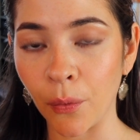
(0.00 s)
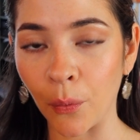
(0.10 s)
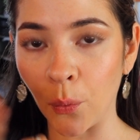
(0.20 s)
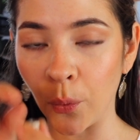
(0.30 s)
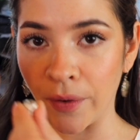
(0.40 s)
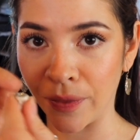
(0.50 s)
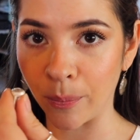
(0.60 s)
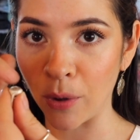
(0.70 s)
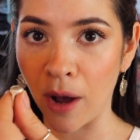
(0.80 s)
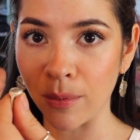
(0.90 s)
what the
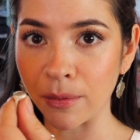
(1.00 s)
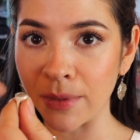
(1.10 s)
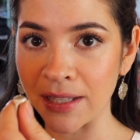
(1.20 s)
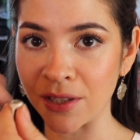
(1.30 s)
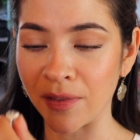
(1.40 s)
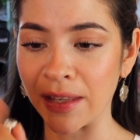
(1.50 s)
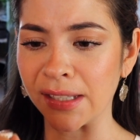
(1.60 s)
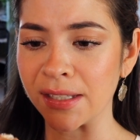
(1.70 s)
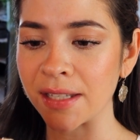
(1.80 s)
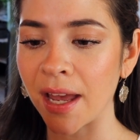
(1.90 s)
problem is on the
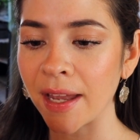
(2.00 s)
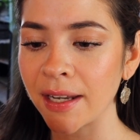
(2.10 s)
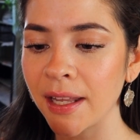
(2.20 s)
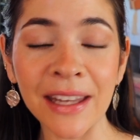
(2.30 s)
inside.